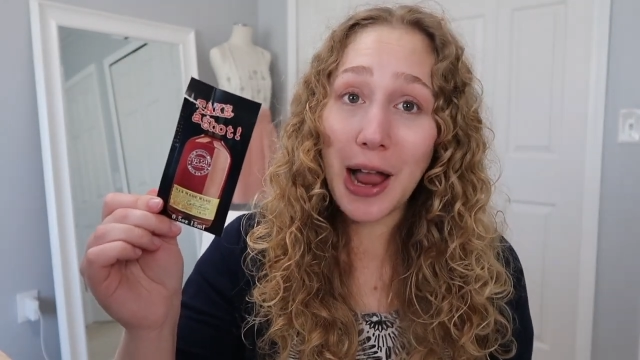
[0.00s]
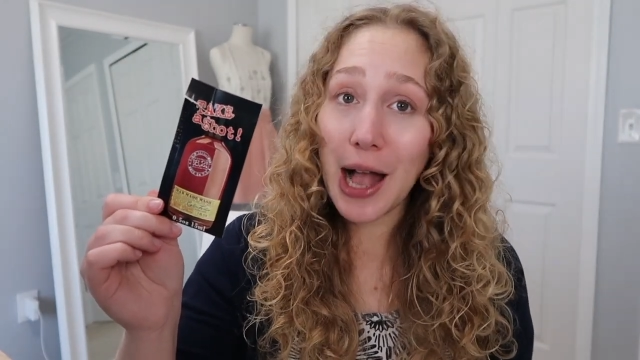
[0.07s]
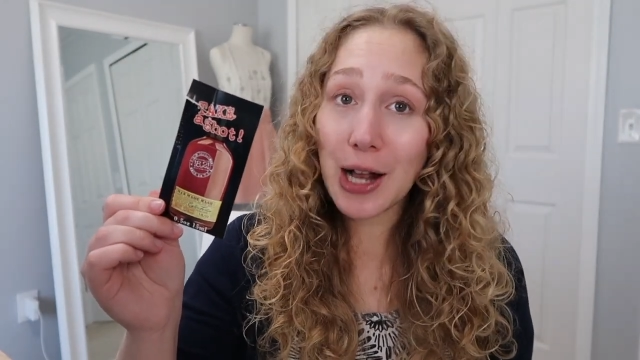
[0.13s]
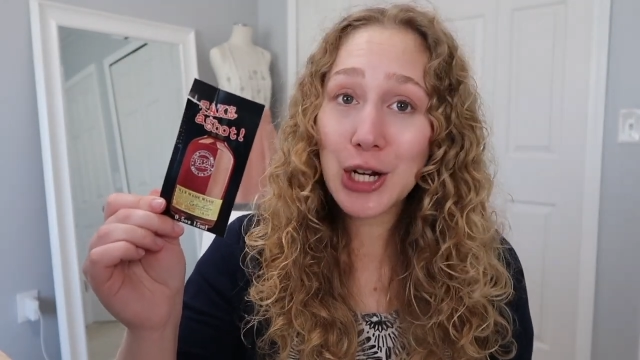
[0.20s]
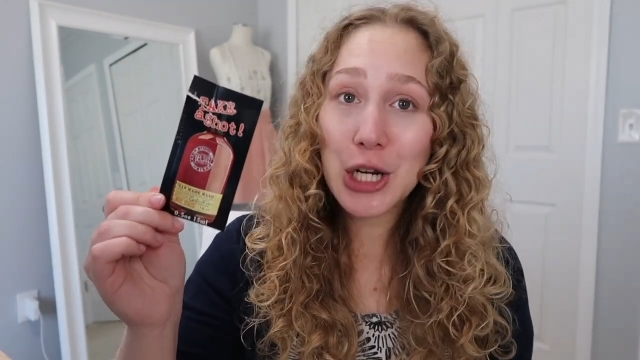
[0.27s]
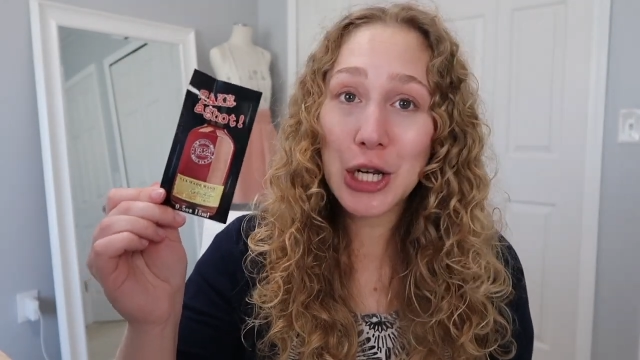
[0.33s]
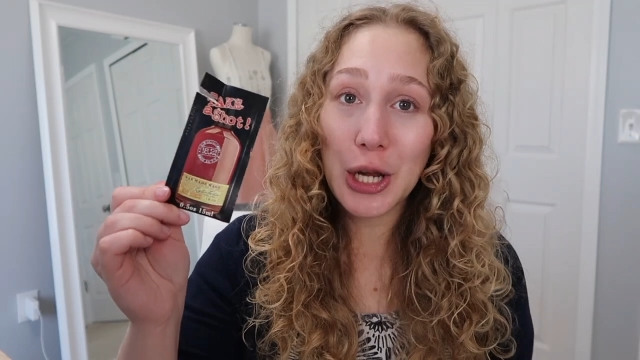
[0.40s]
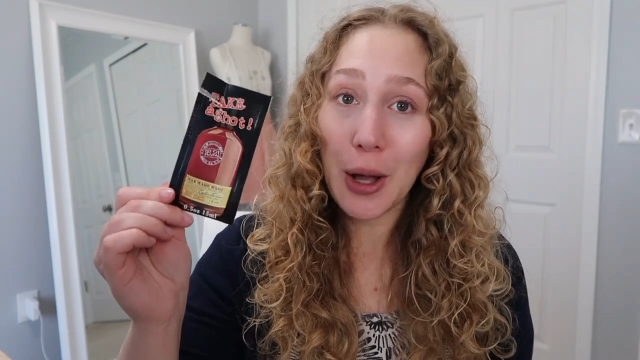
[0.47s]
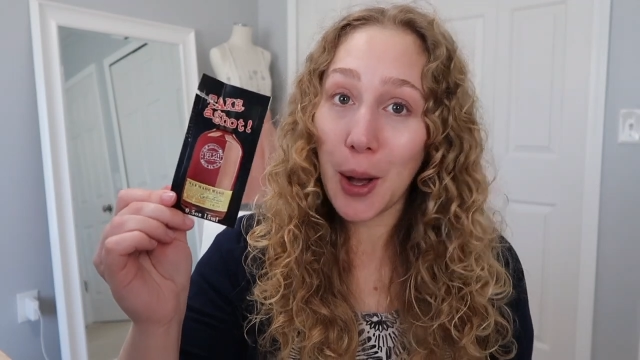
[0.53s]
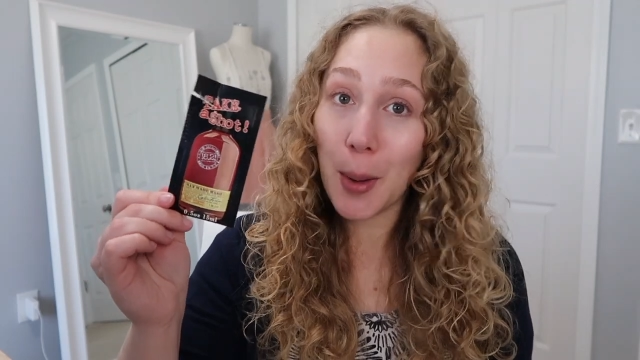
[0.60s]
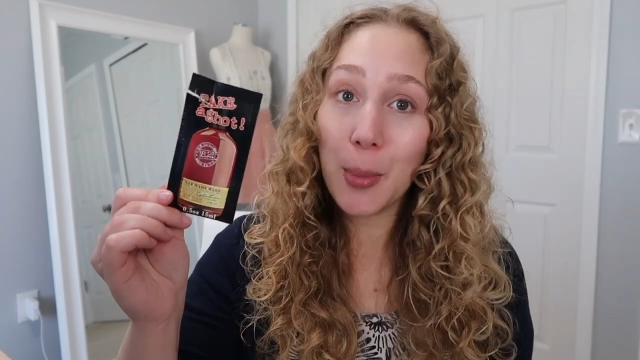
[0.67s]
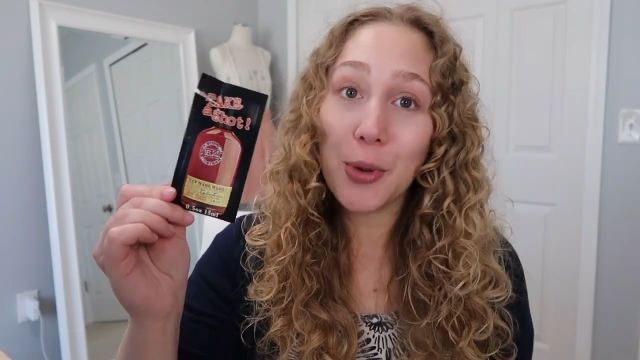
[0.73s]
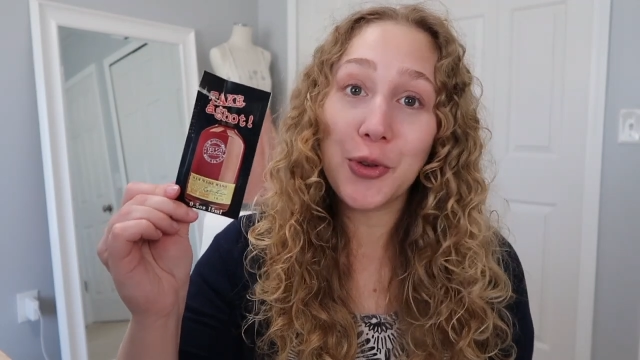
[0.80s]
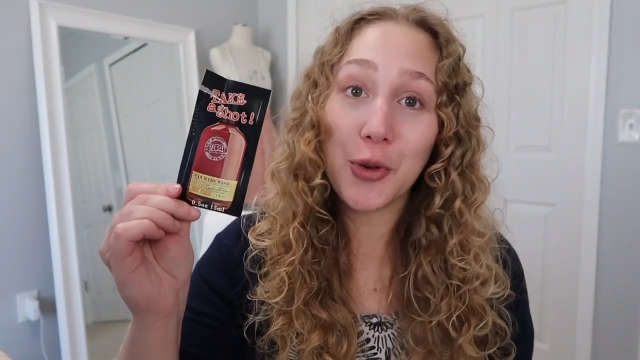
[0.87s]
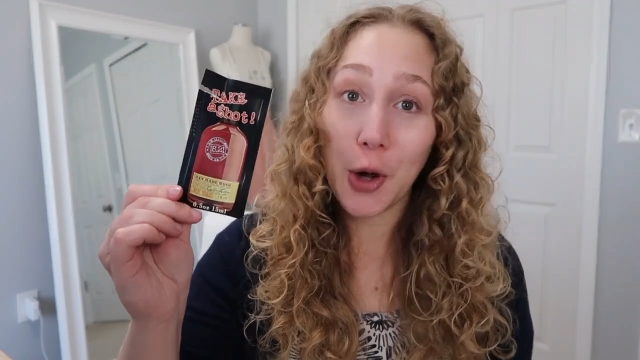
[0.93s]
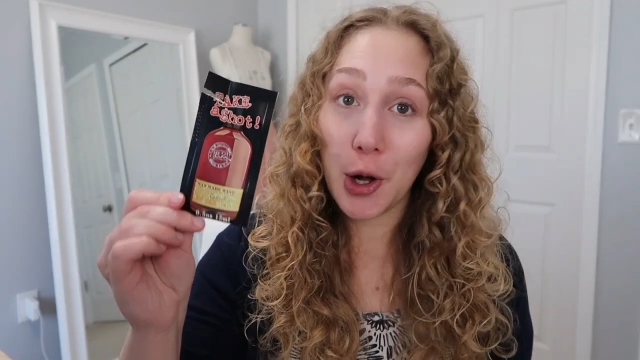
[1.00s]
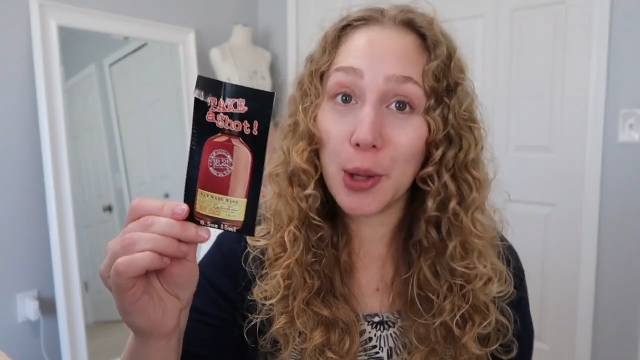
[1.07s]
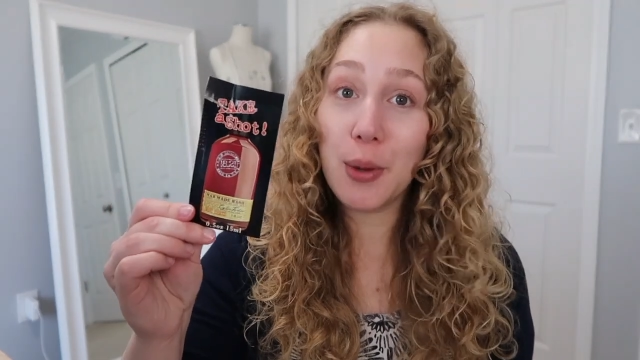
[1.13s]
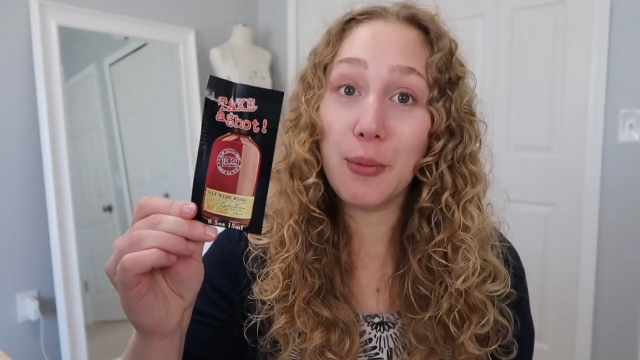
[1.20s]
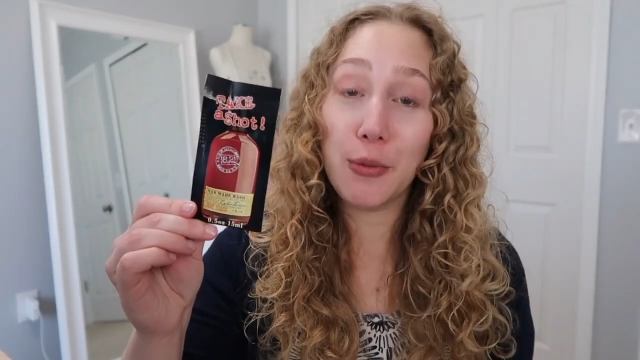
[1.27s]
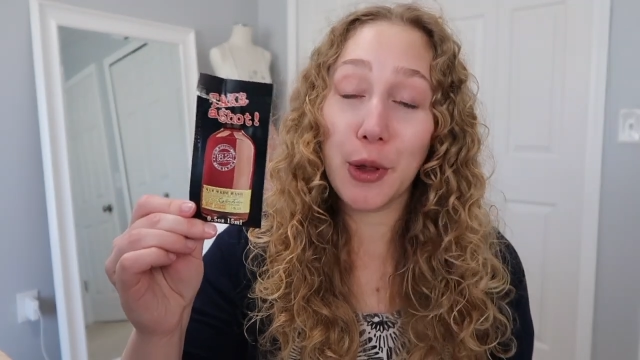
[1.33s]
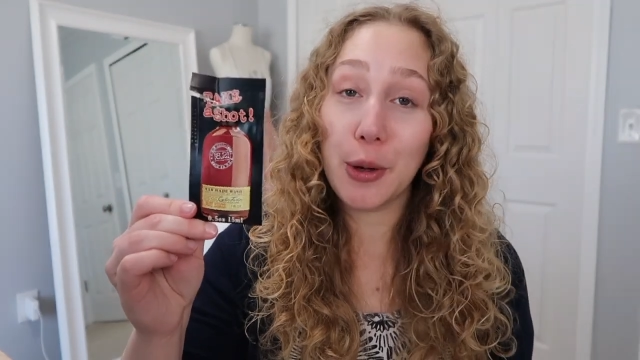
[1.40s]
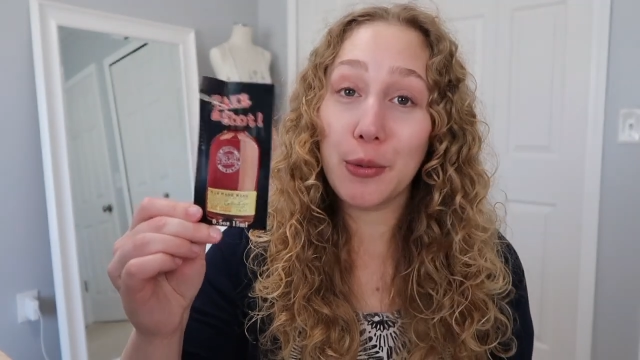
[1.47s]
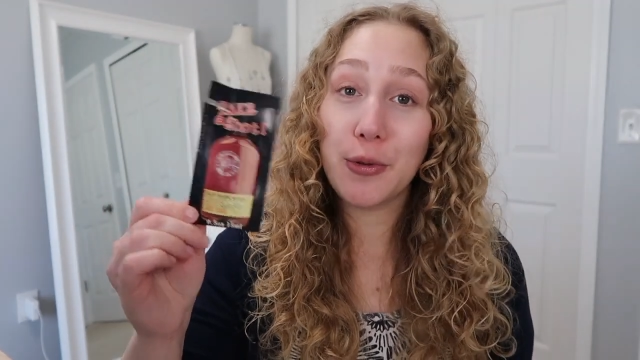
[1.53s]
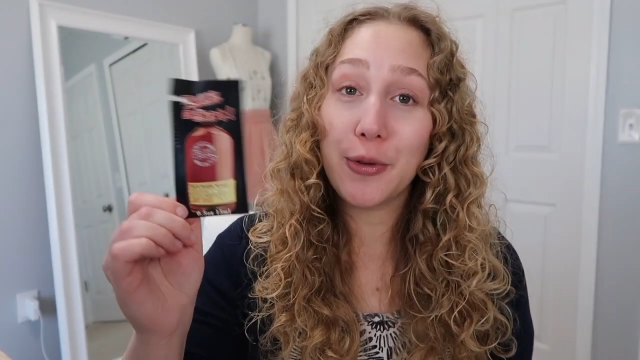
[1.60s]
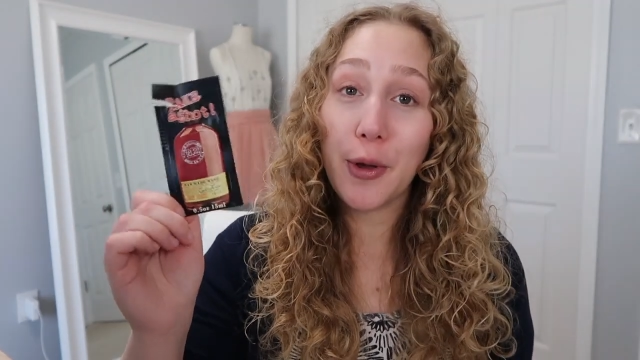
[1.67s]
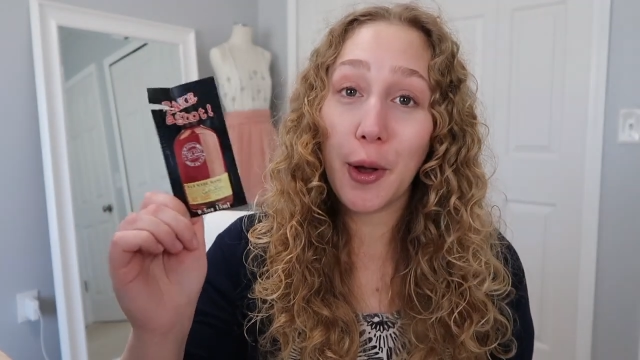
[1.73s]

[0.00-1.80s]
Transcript: actually almost all of those.